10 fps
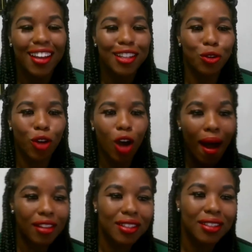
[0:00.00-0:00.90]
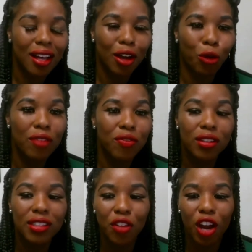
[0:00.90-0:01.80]
so go out to uh,
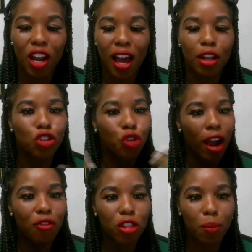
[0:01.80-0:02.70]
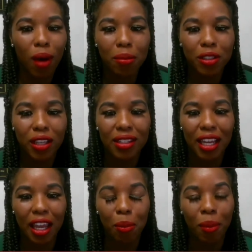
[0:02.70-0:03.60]
greenville south carolina try for the bobsleigh
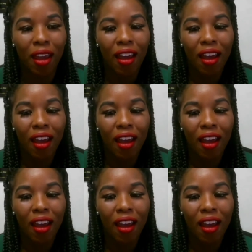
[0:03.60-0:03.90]
team